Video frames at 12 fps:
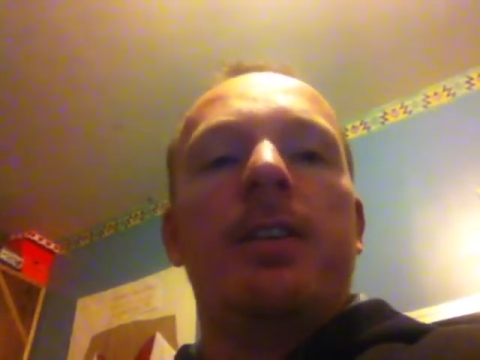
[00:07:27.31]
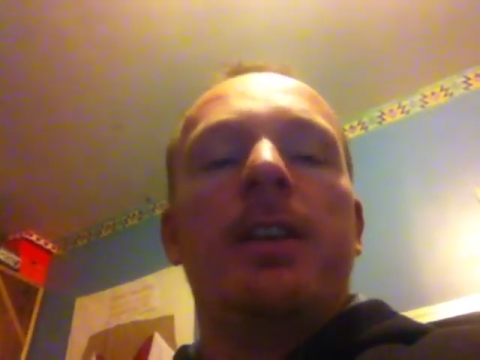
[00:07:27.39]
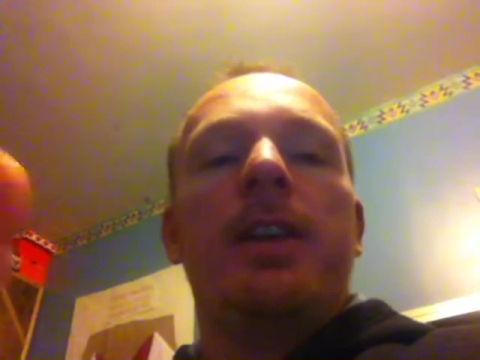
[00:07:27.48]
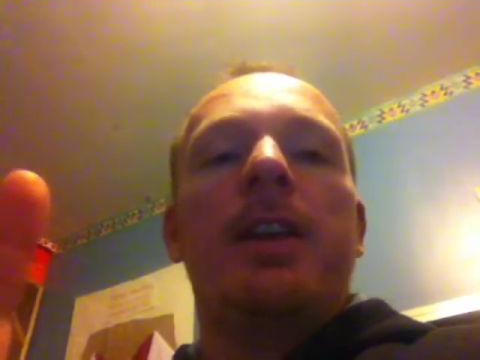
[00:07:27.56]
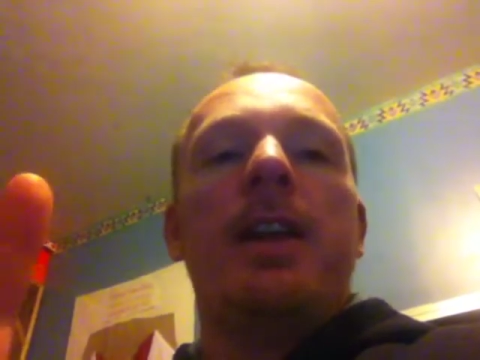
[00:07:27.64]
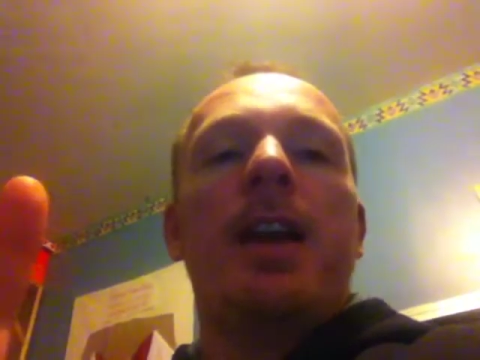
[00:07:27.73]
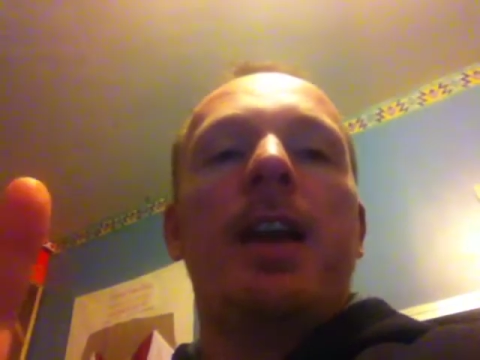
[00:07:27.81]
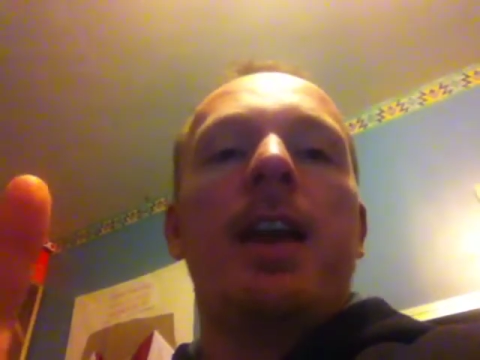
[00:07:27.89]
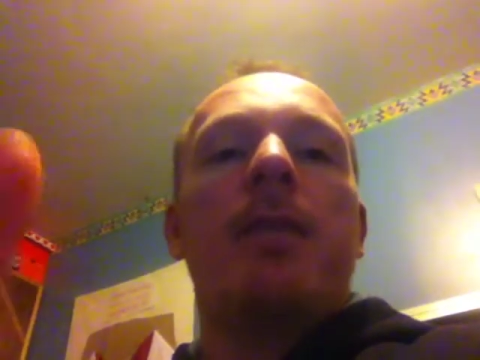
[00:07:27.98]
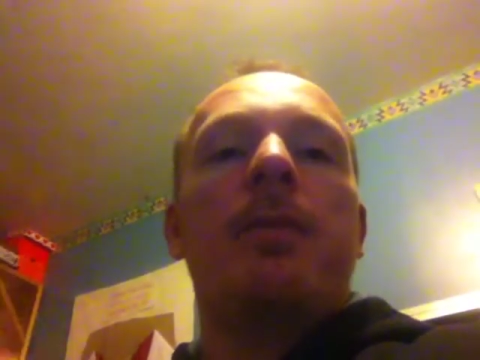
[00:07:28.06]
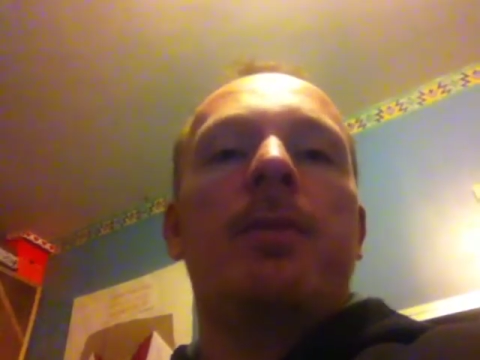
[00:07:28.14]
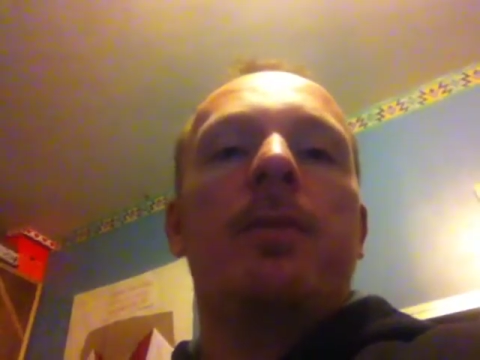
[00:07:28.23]

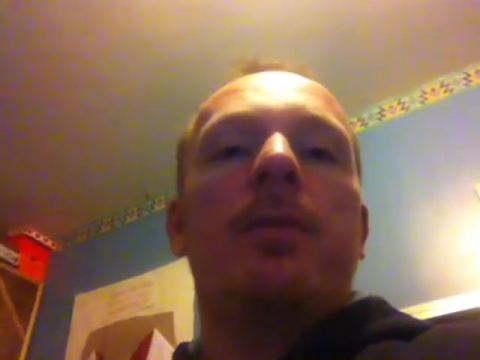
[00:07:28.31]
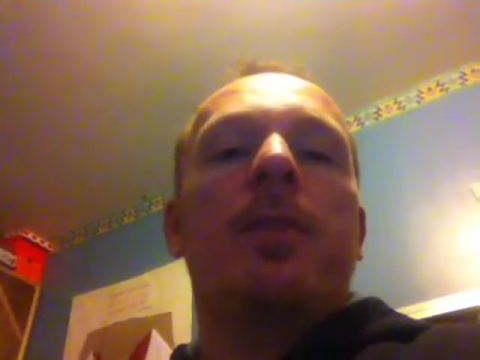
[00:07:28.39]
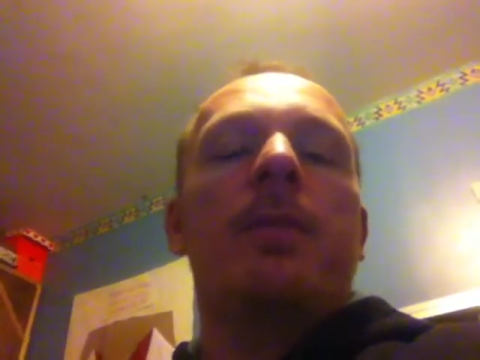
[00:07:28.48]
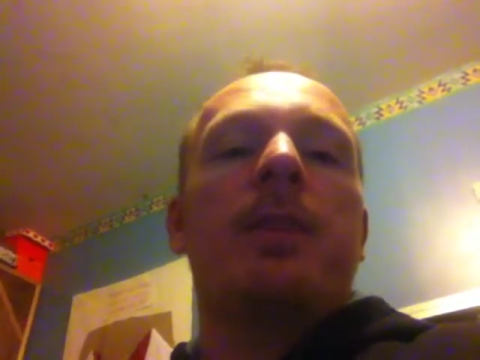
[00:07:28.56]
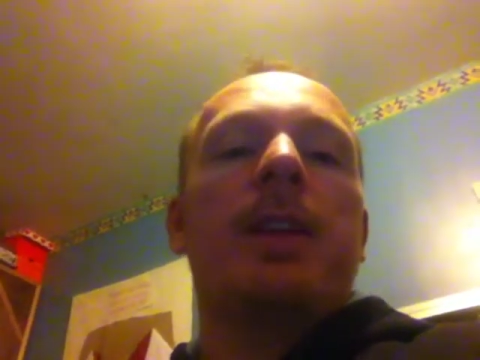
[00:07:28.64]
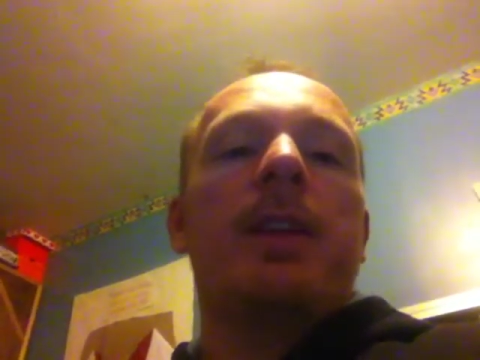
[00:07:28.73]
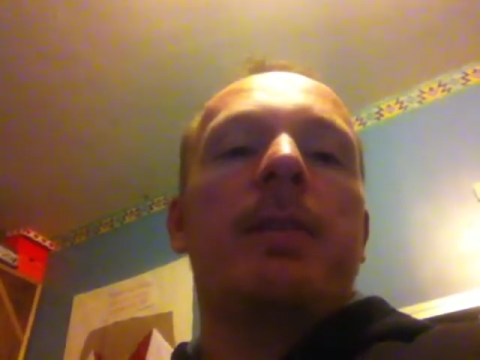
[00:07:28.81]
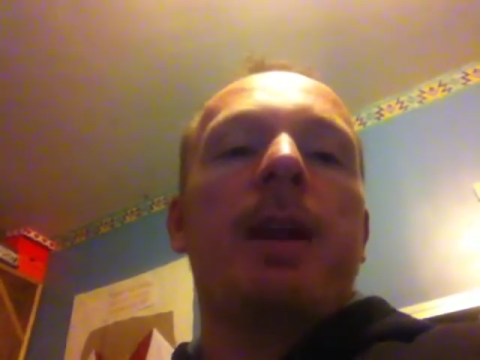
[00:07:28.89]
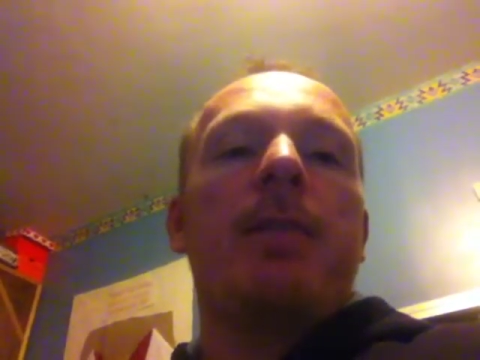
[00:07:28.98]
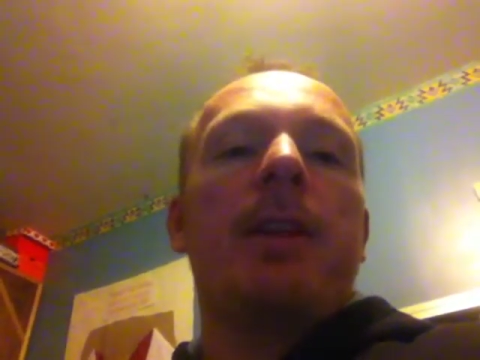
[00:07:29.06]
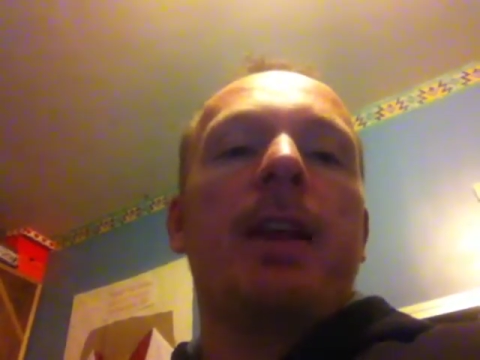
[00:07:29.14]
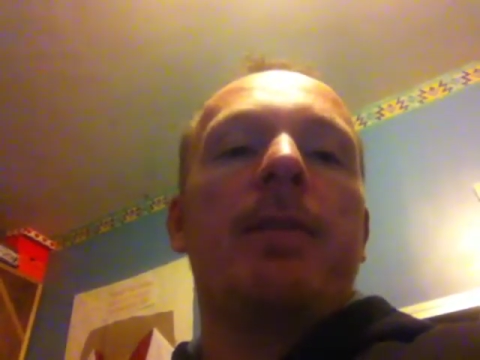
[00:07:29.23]
they update the
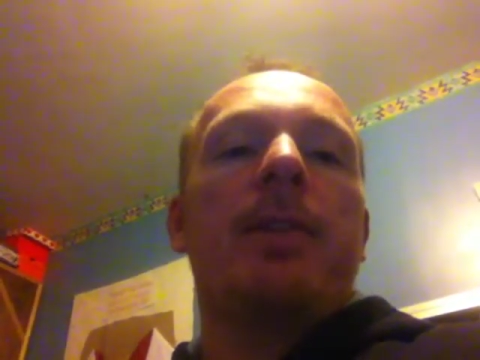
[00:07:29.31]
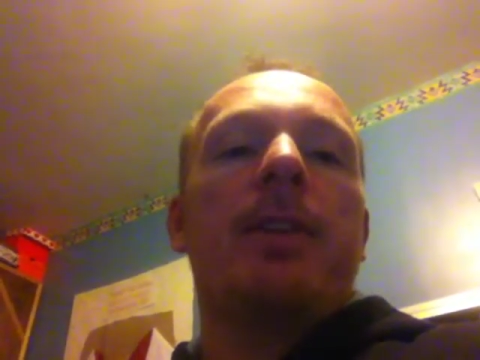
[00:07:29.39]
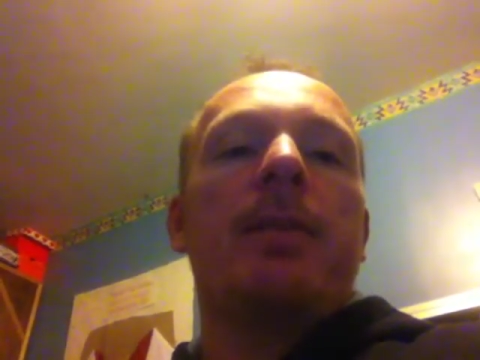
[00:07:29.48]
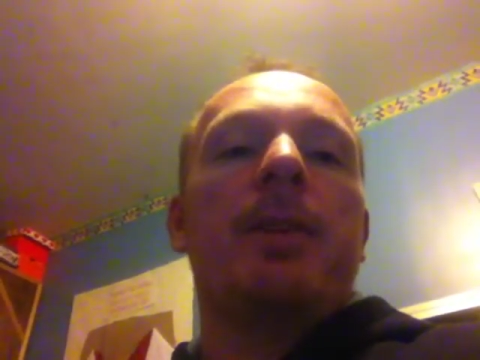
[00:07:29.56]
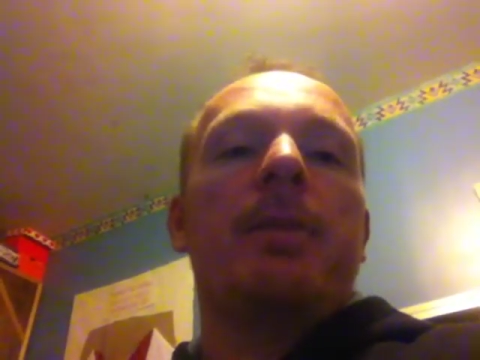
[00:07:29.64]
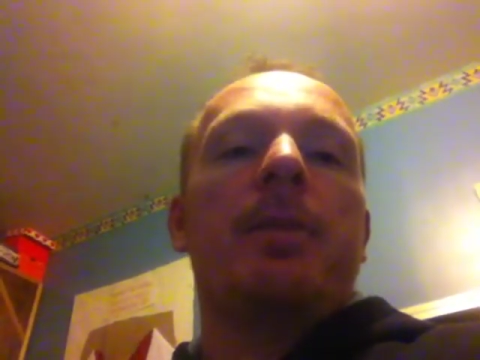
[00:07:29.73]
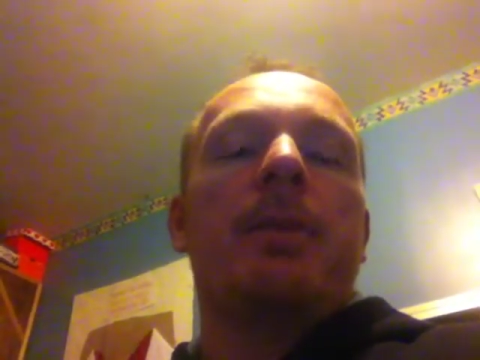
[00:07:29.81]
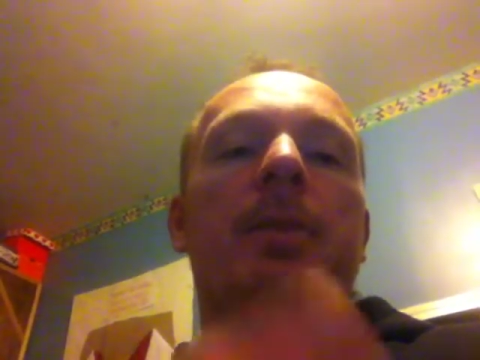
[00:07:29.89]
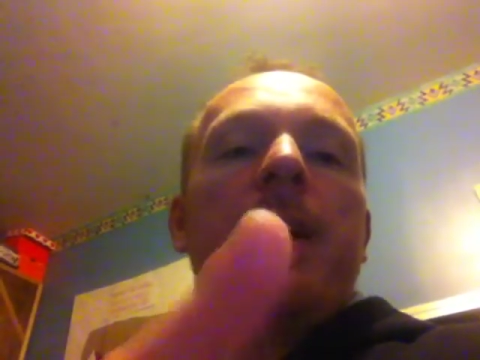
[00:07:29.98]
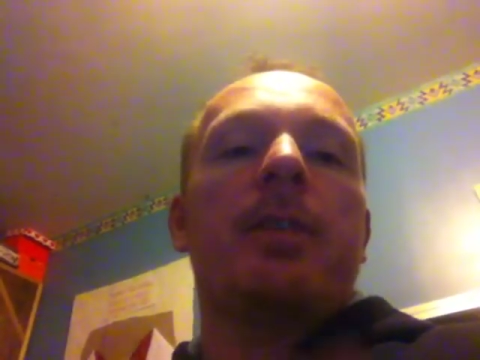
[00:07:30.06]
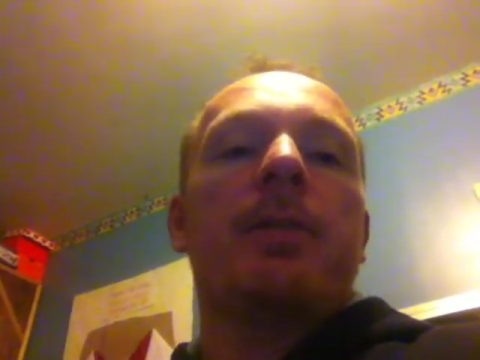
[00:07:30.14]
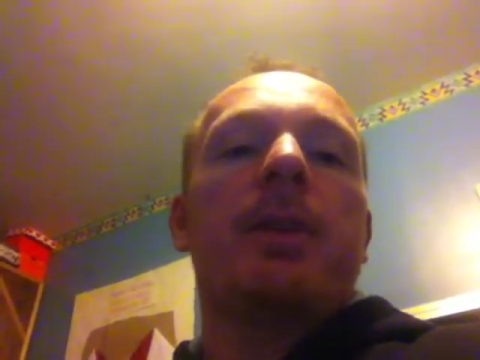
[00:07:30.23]
battery life a little bit. But
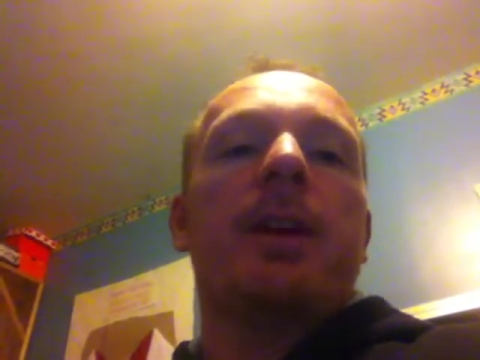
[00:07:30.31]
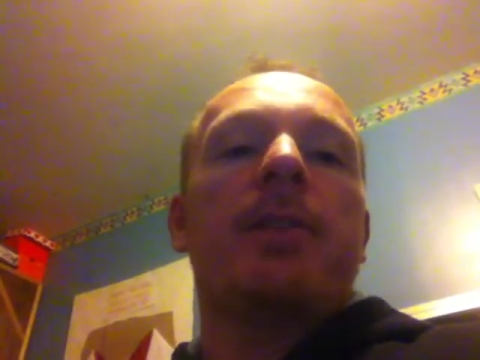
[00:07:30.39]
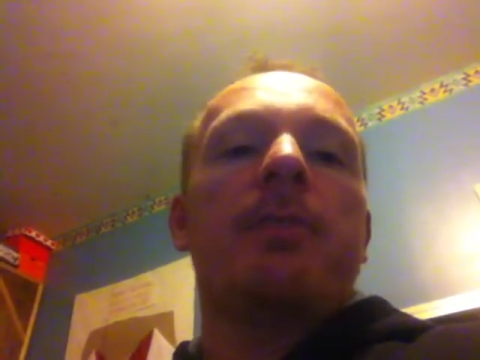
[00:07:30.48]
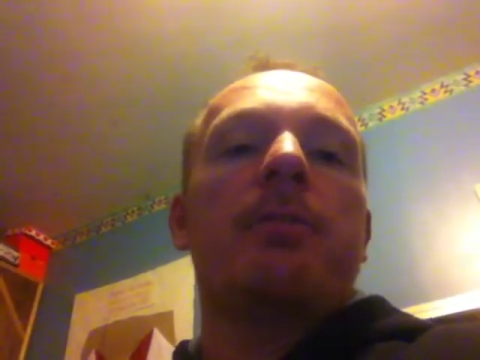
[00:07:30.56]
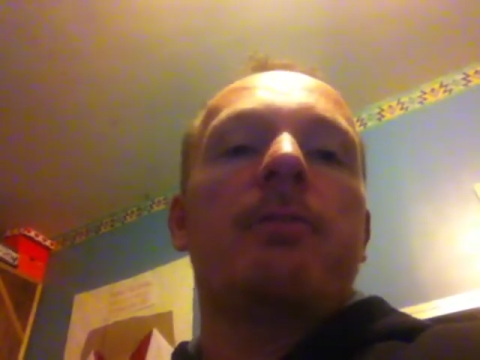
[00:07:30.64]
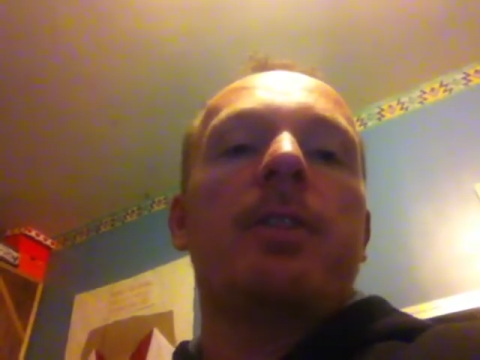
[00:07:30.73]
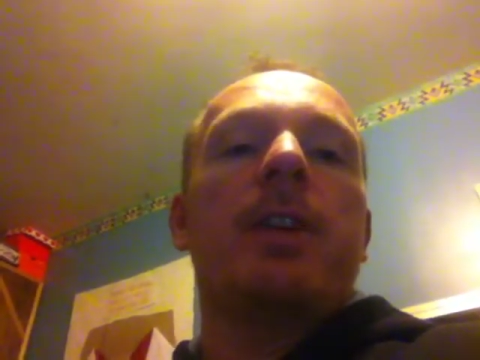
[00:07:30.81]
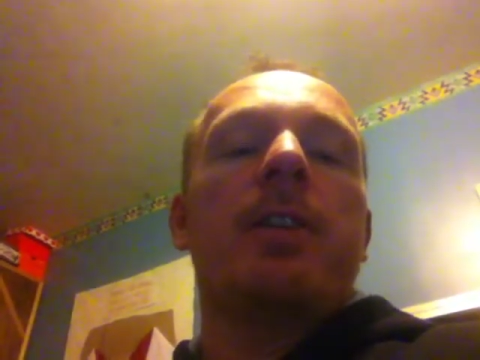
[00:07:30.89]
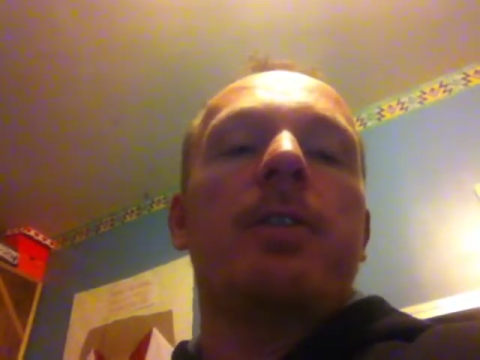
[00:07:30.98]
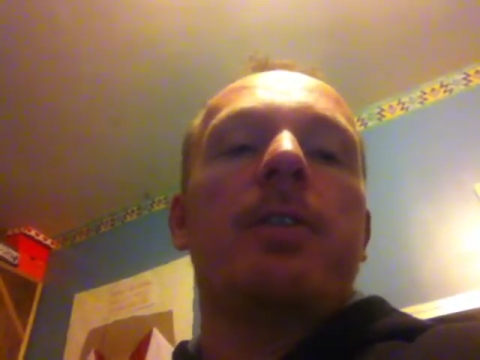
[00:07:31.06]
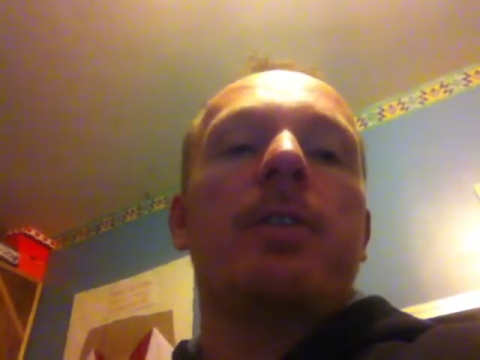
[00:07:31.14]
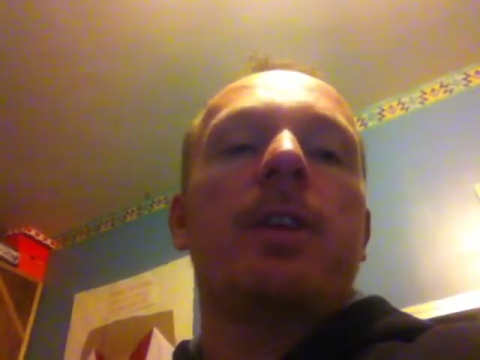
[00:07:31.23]
apart from that, really
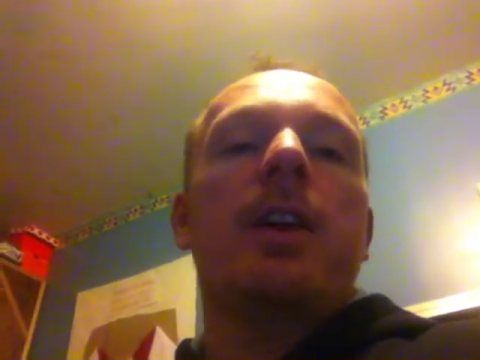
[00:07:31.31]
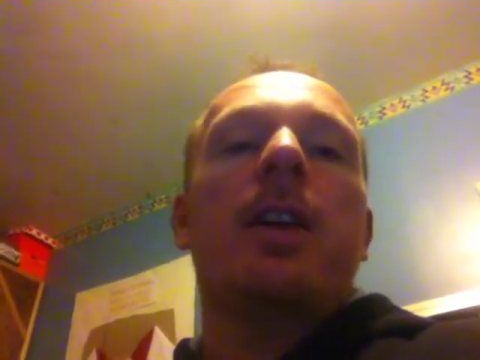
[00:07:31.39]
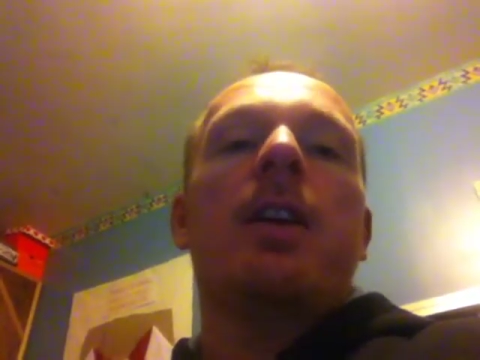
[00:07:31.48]
good.